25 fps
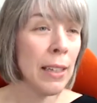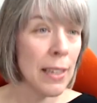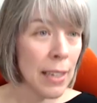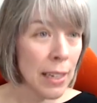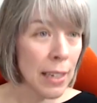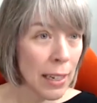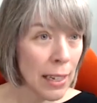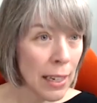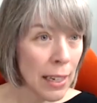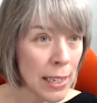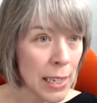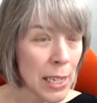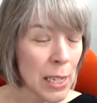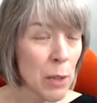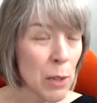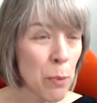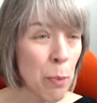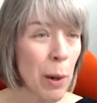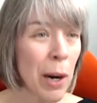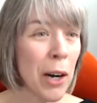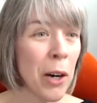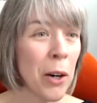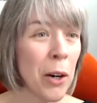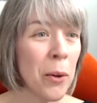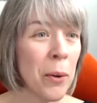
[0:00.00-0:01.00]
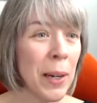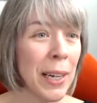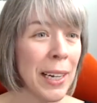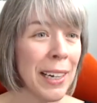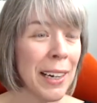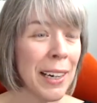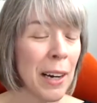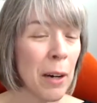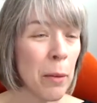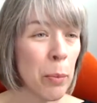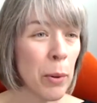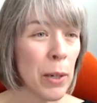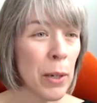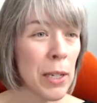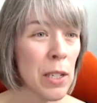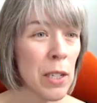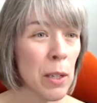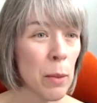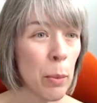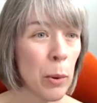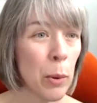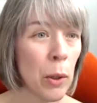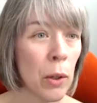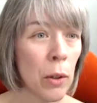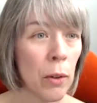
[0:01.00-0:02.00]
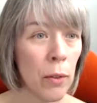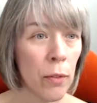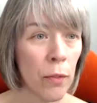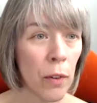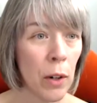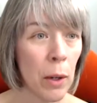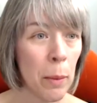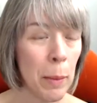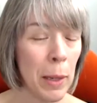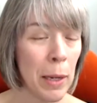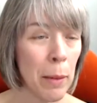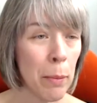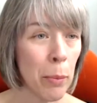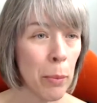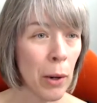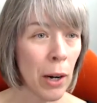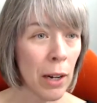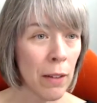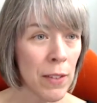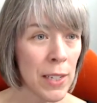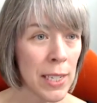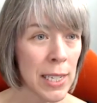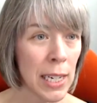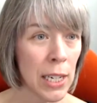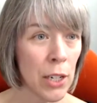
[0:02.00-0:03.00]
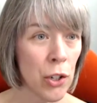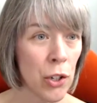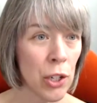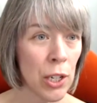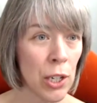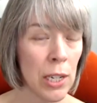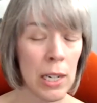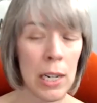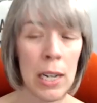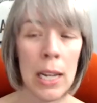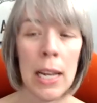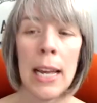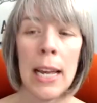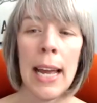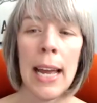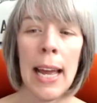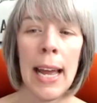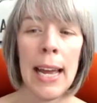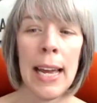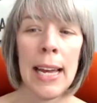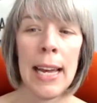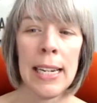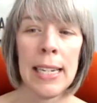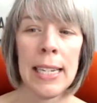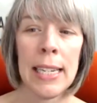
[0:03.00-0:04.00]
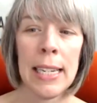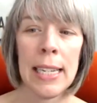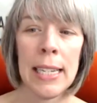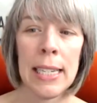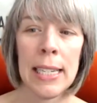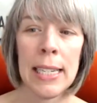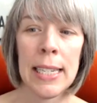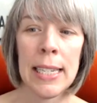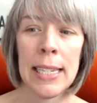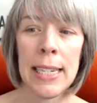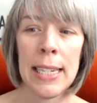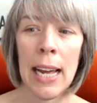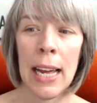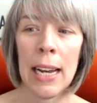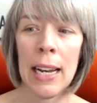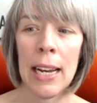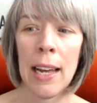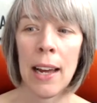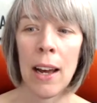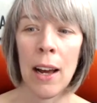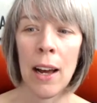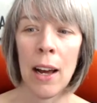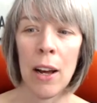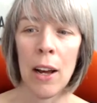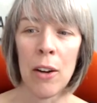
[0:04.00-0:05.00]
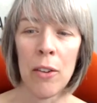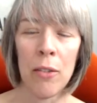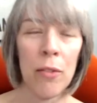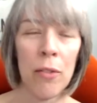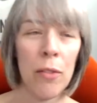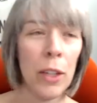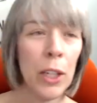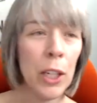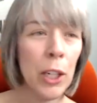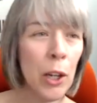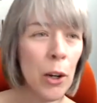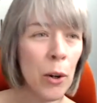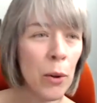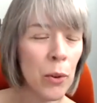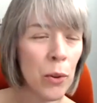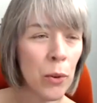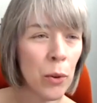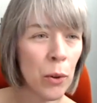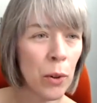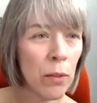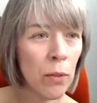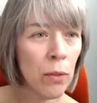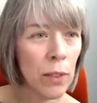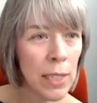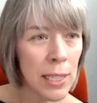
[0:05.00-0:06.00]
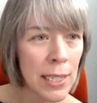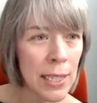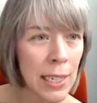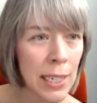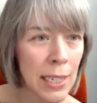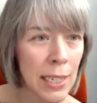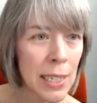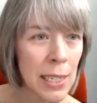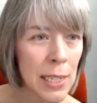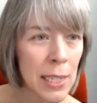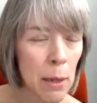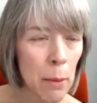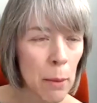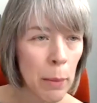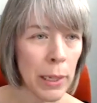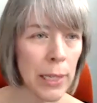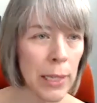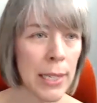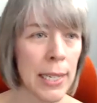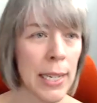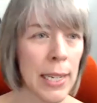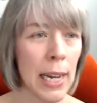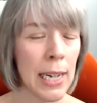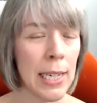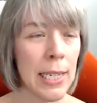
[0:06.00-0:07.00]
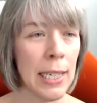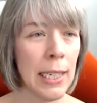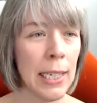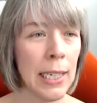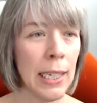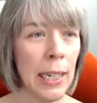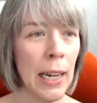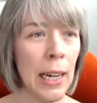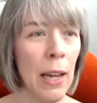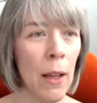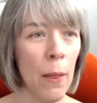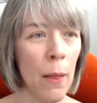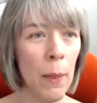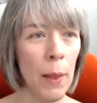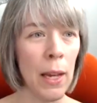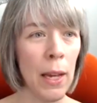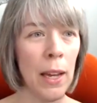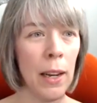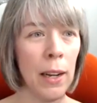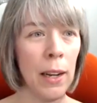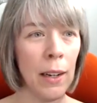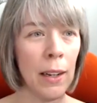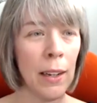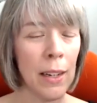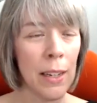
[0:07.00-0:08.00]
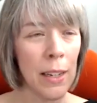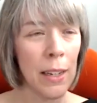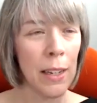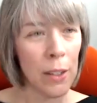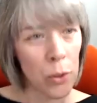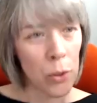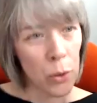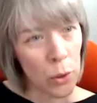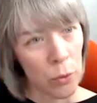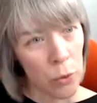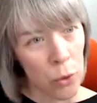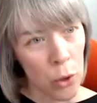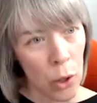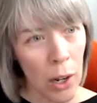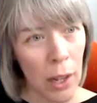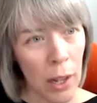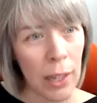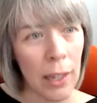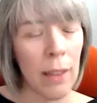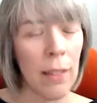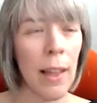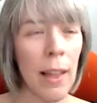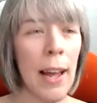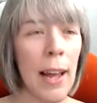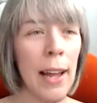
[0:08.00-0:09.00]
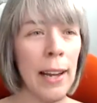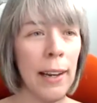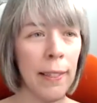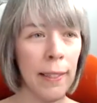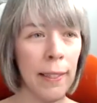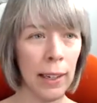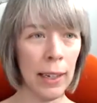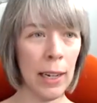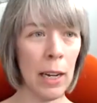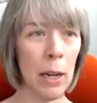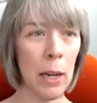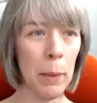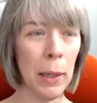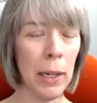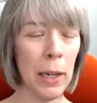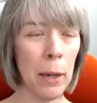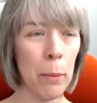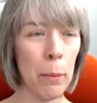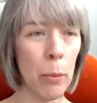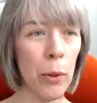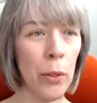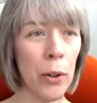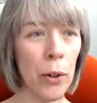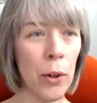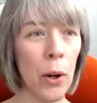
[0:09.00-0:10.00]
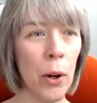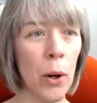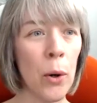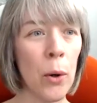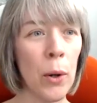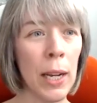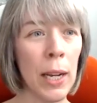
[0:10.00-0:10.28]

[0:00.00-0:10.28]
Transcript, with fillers: it is borrowing a principle from improvisation and instead of you know sort of listening to somebody's idea and then sort of drawing a line and then coming up with your own